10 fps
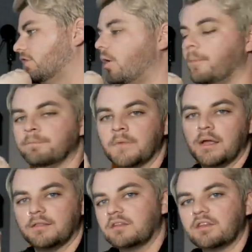So
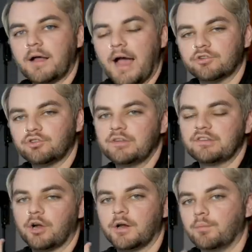this song actually
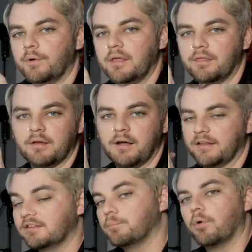started with
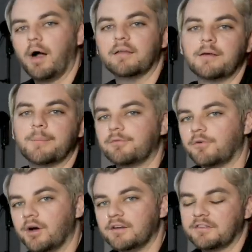a simple concept
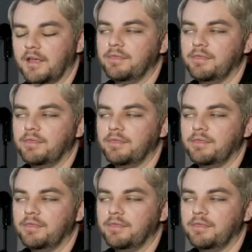first,